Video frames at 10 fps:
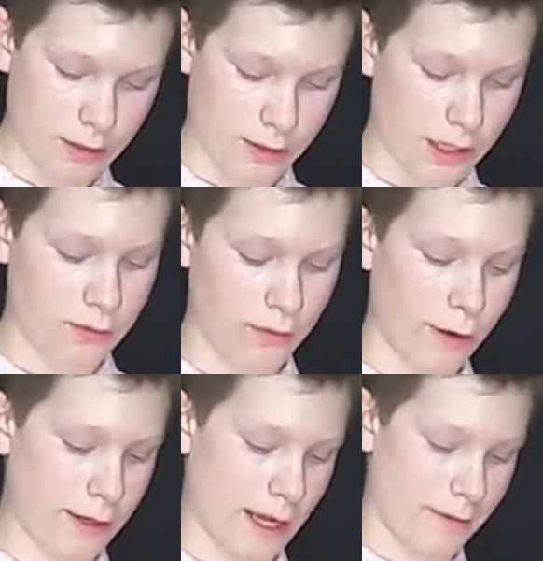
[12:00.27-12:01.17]
degrees
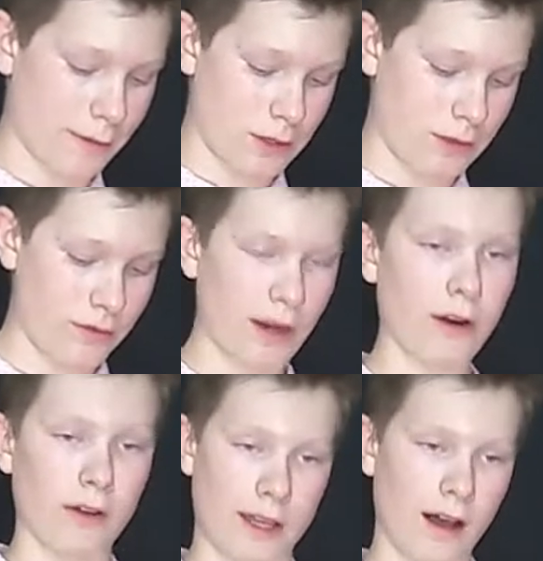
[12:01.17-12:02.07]
Fahrenheit, which is
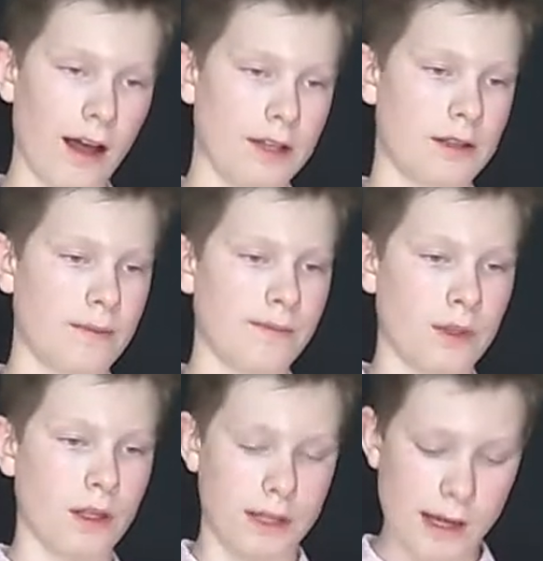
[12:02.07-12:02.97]
fairly hot.
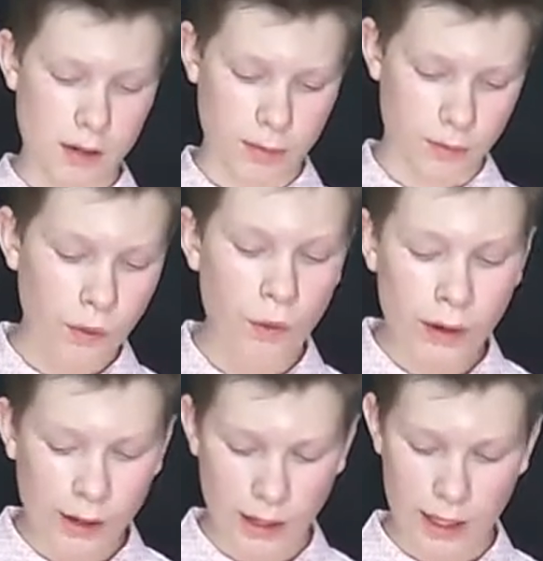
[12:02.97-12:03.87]
Now,
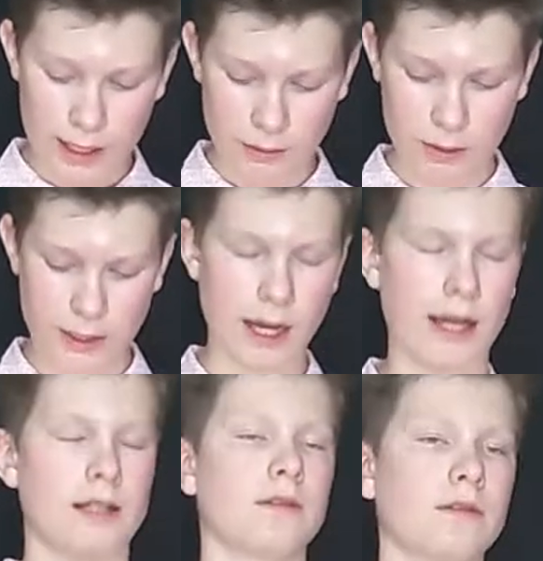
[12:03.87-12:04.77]
before, I would
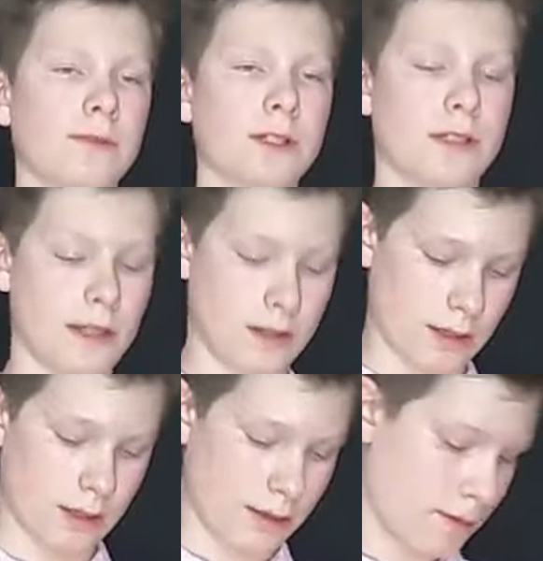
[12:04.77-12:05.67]
not want to touch
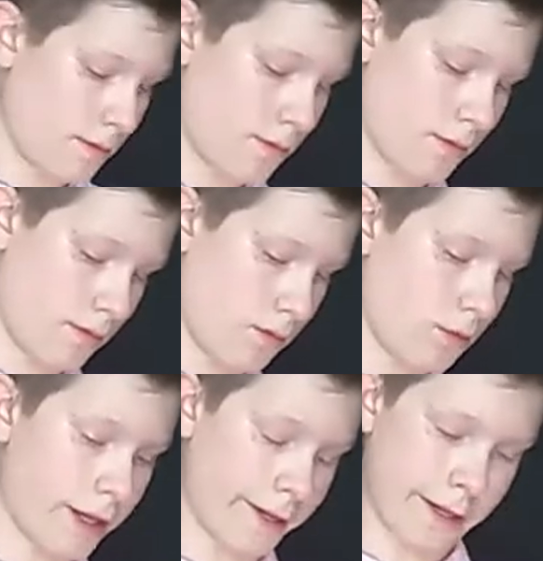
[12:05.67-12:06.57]
this
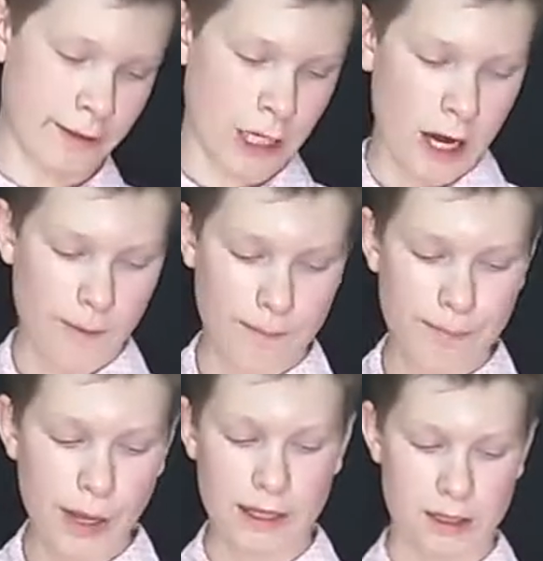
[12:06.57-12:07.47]
water.
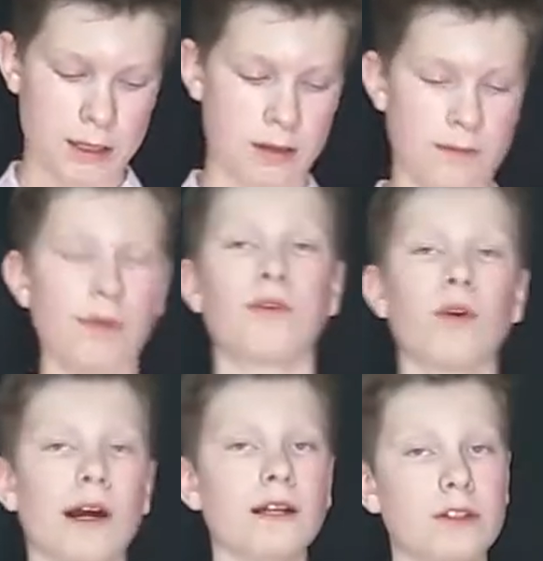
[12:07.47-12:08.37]
But
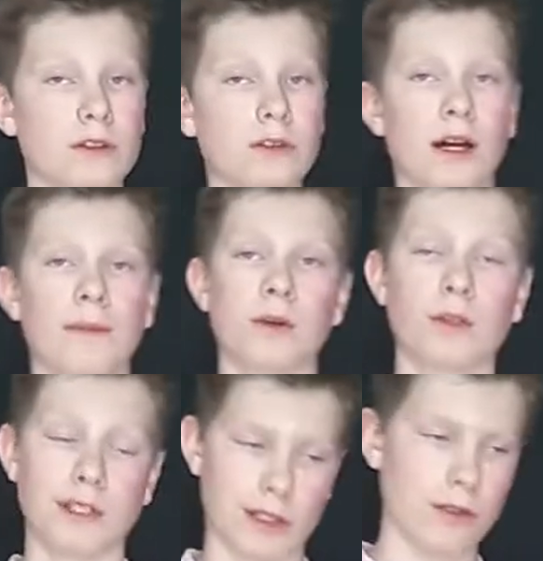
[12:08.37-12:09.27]
before I do, I'm
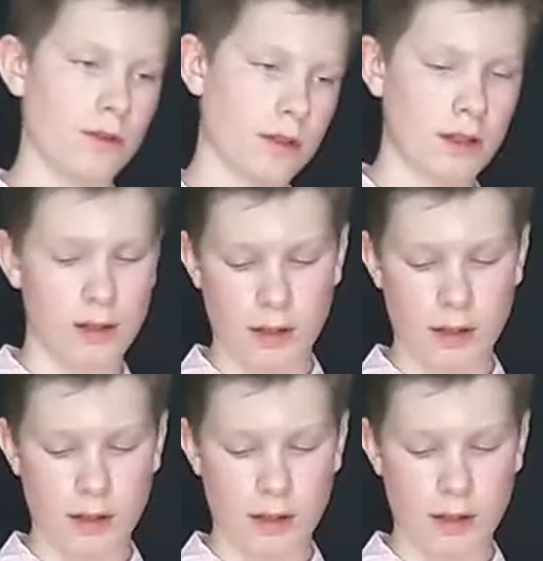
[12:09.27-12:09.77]
going to use